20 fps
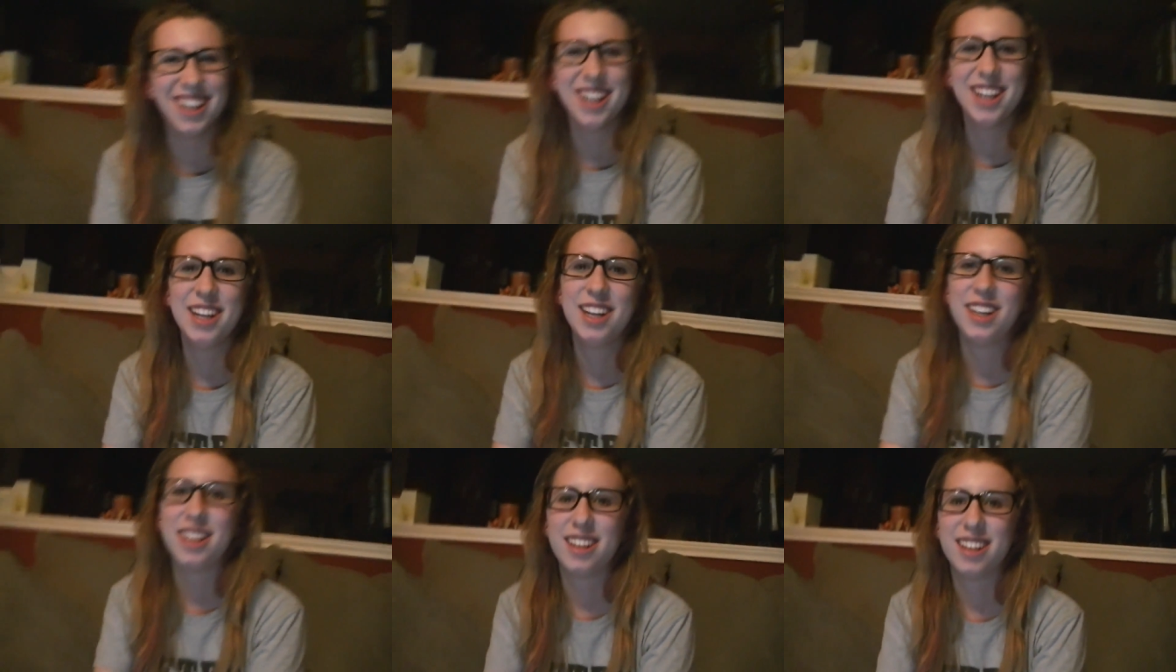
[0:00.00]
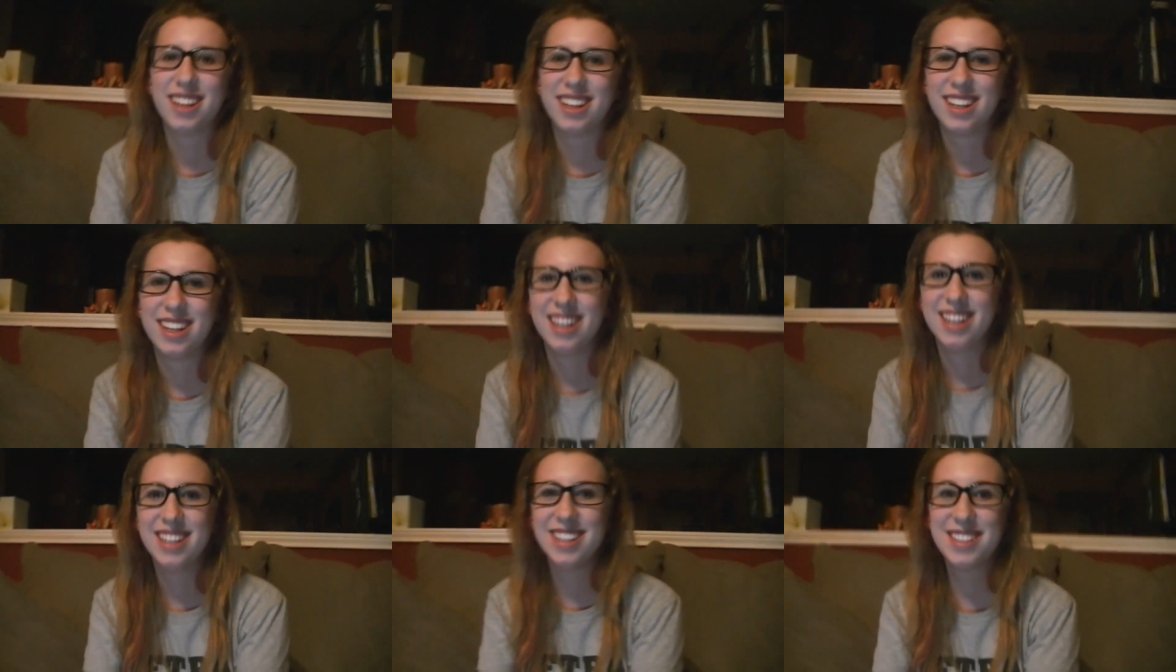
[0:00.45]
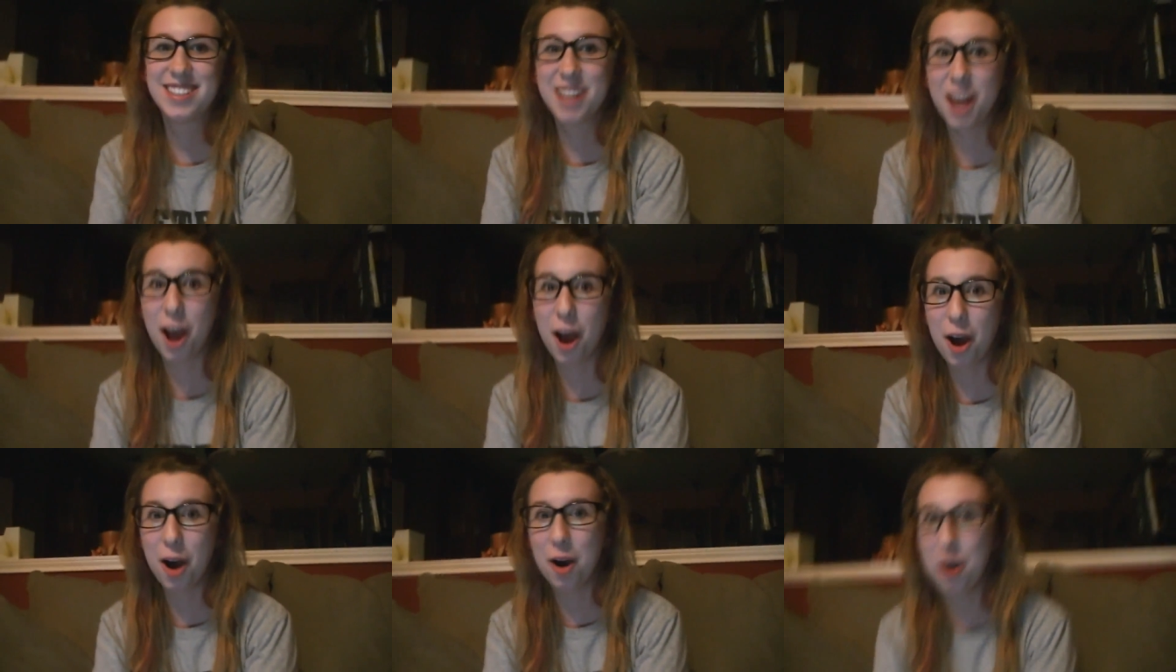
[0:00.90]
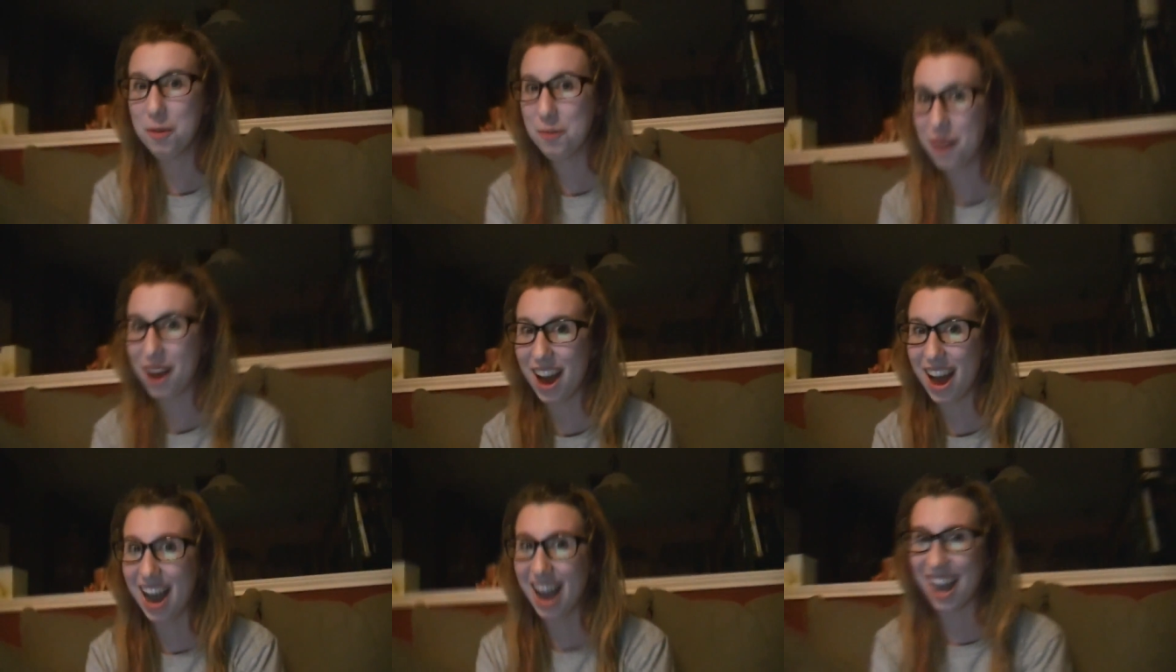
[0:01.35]
How much? So
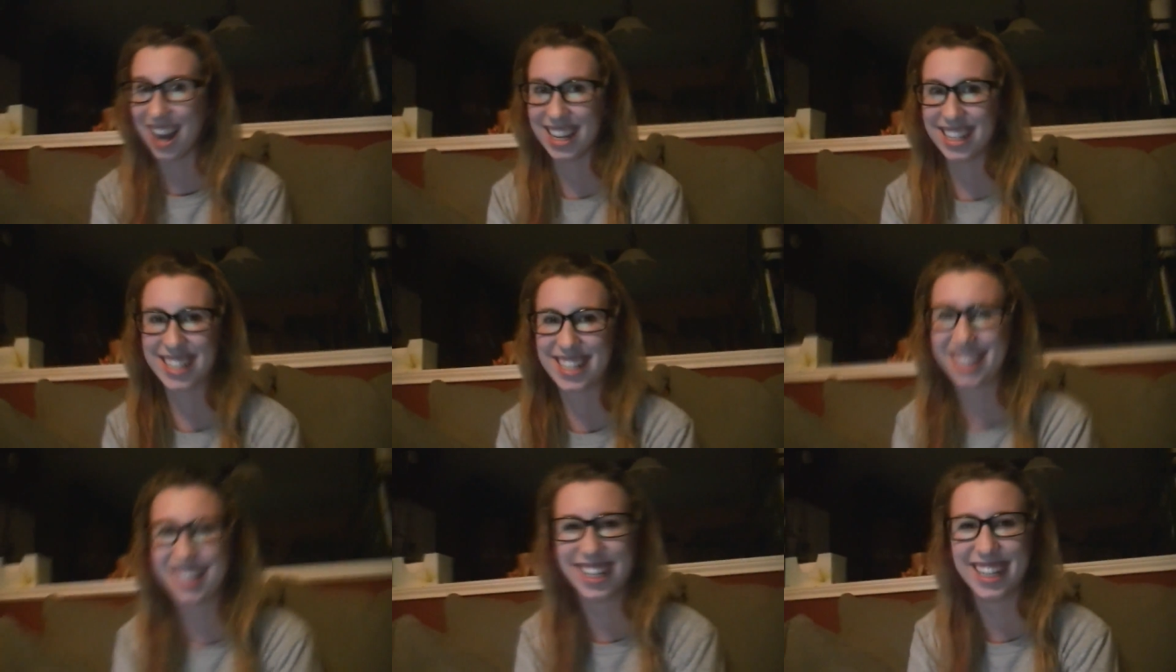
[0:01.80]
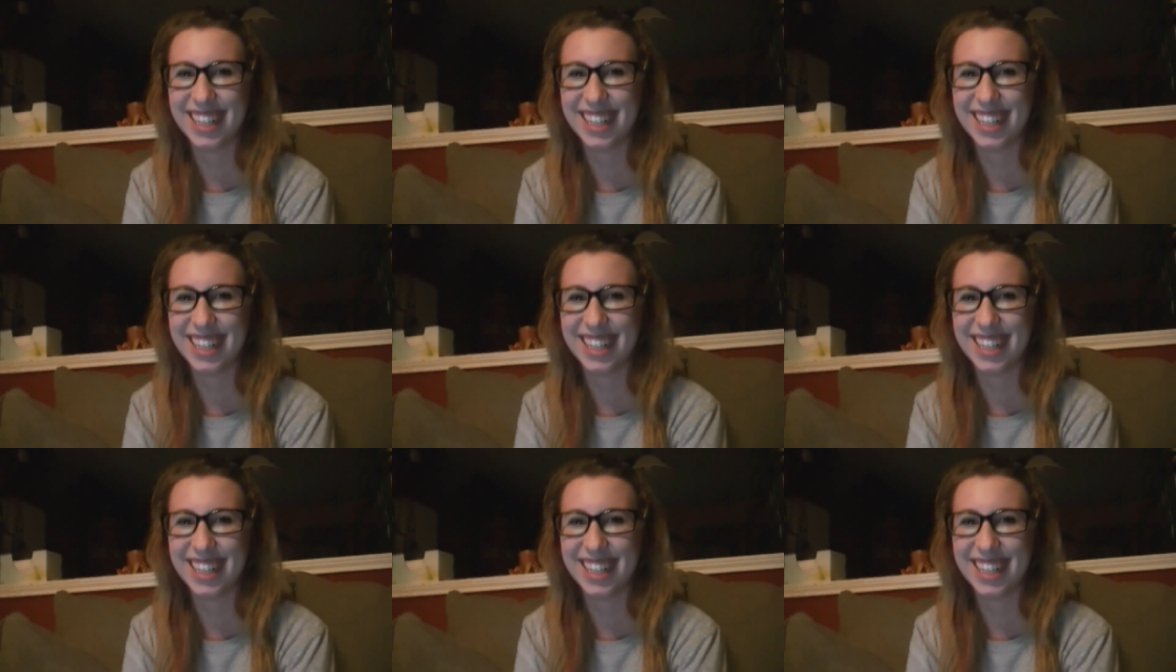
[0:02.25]
much!